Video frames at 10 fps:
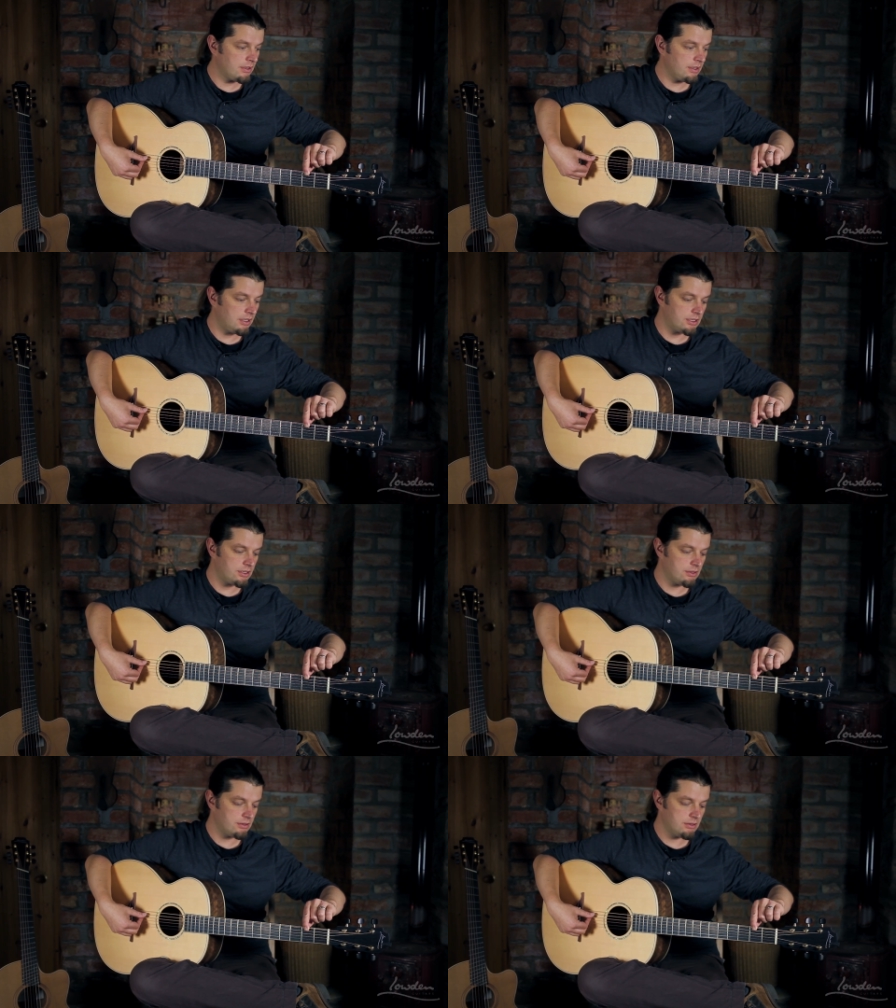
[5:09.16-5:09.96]

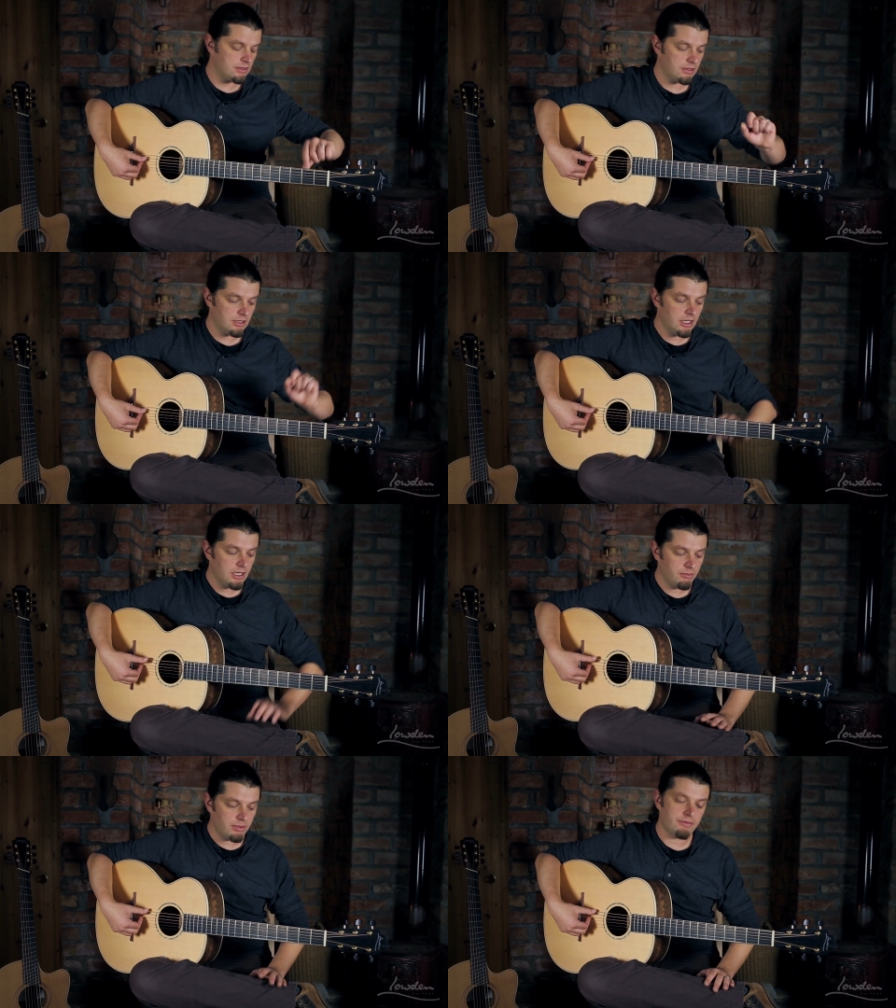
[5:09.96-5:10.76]
Yes,
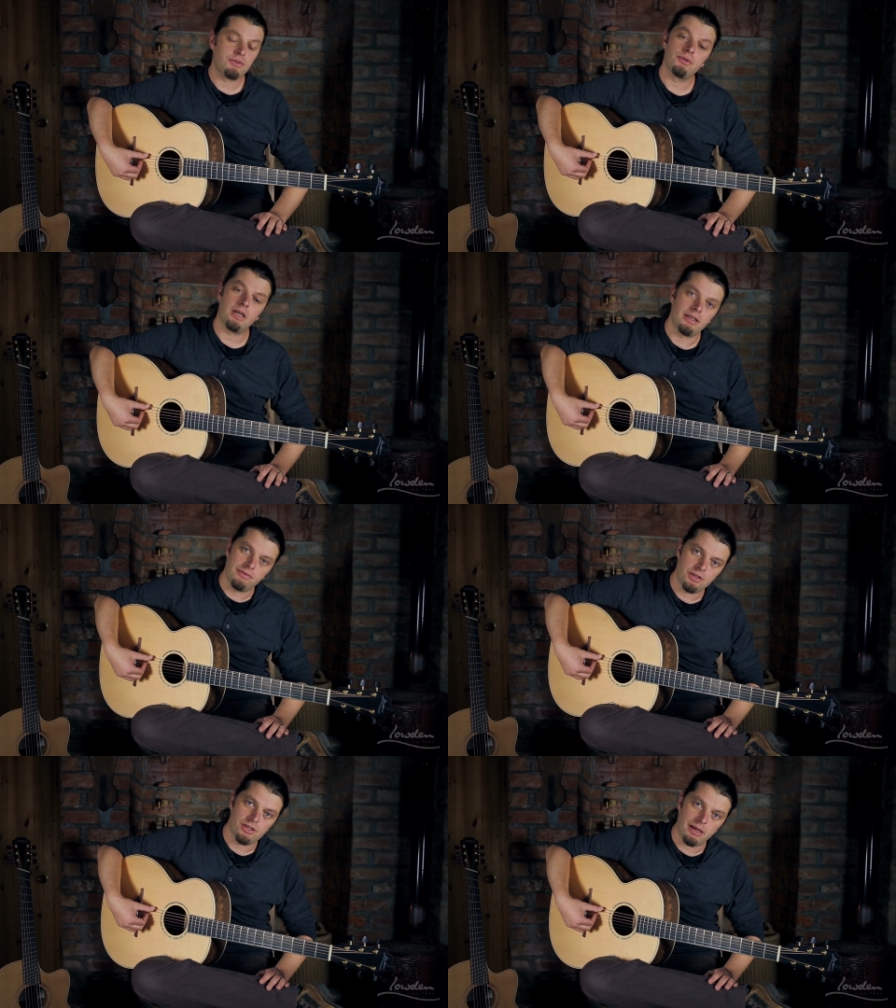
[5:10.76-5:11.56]
but I've tuned that
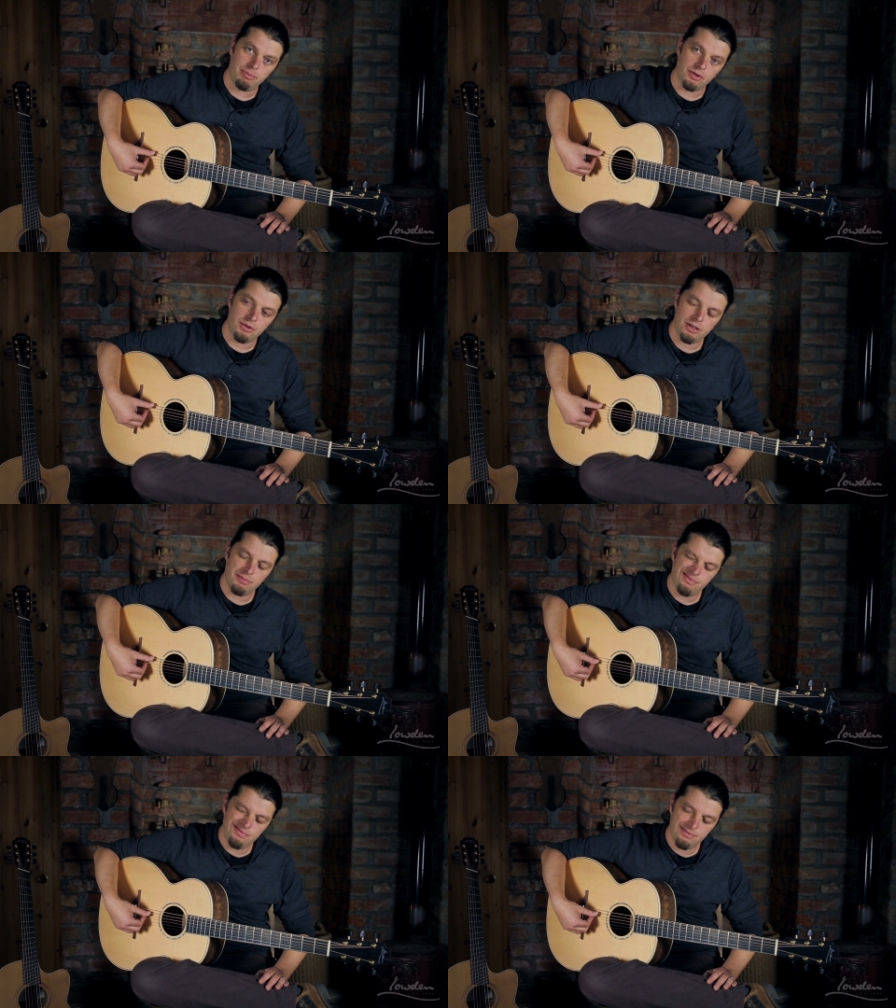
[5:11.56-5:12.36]
even a step lower, so
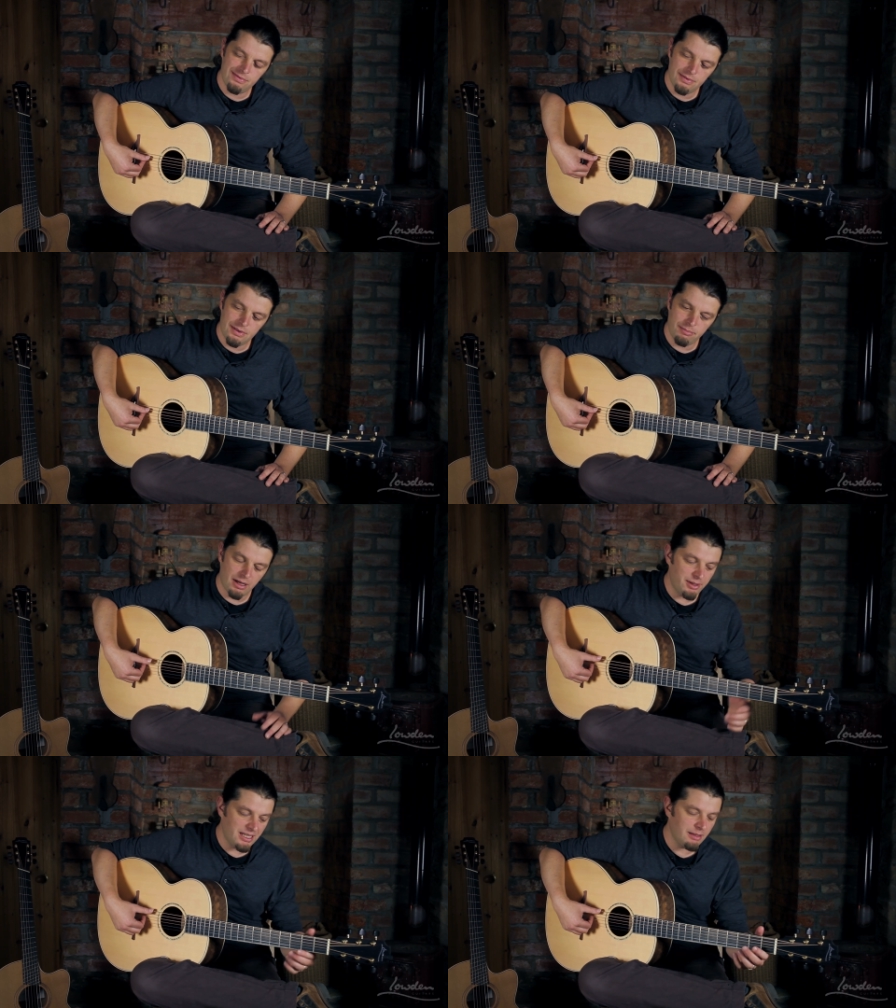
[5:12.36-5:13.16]
there
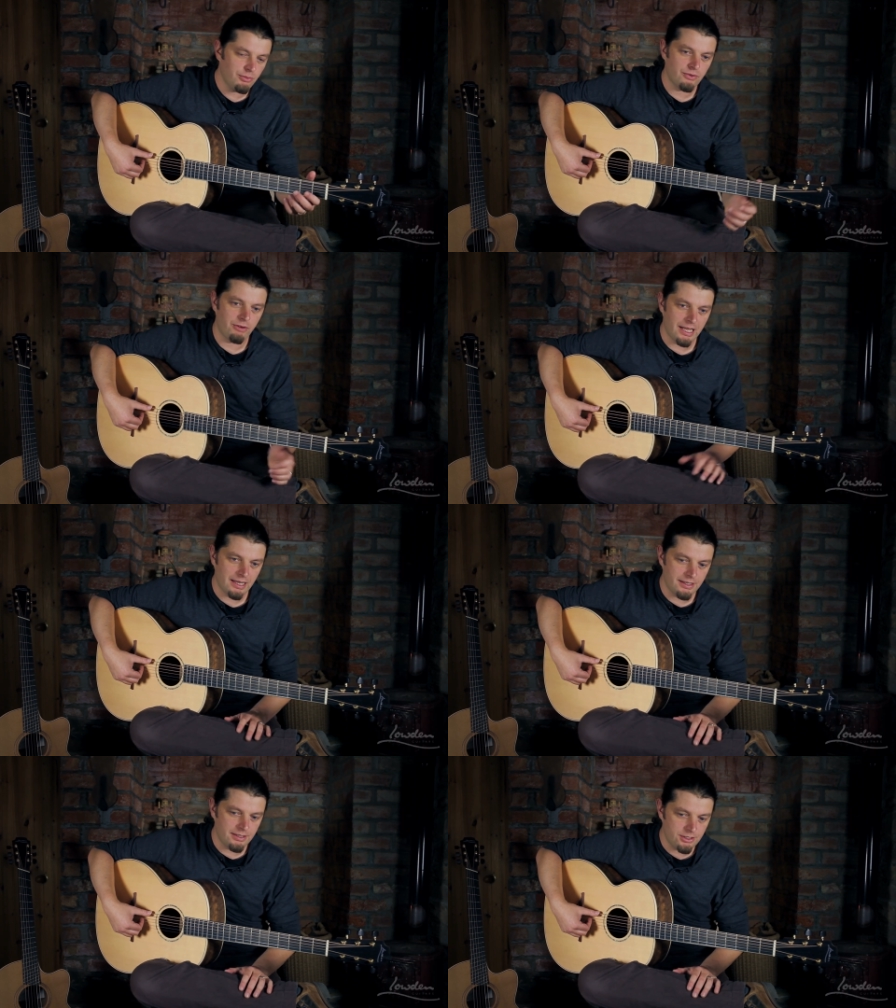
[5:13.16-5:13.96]
might be a little more rattle
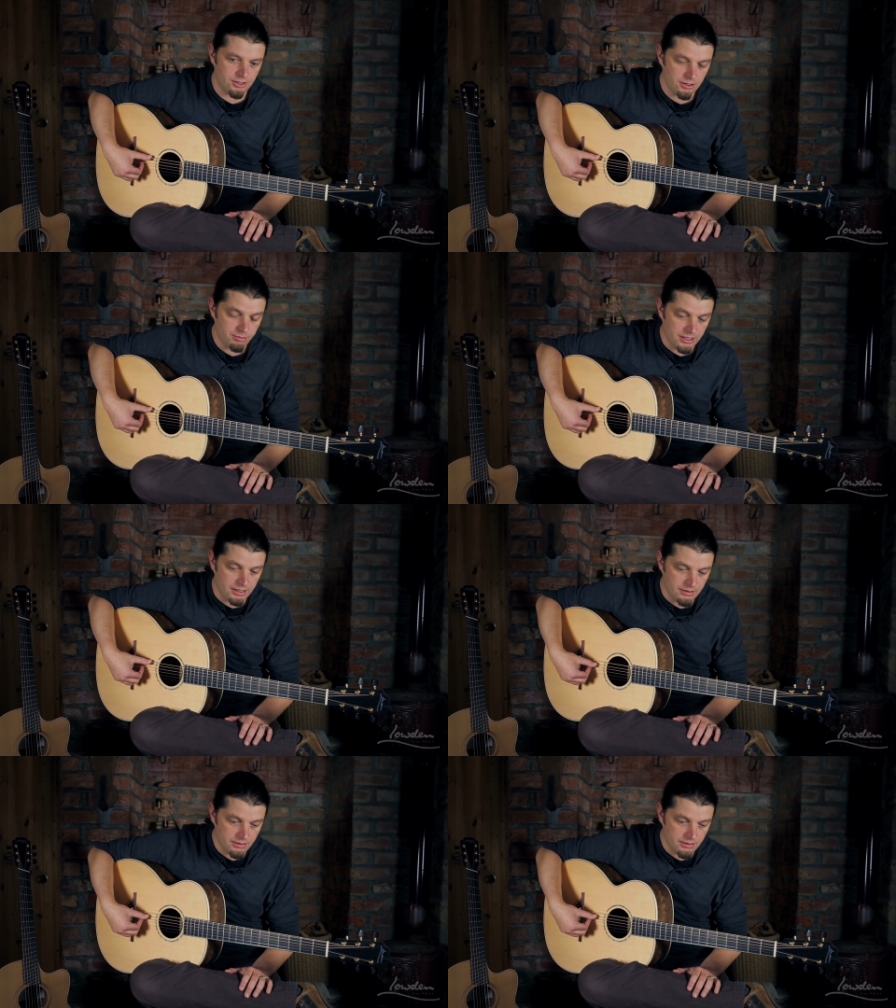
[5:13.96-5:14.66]
than there should be.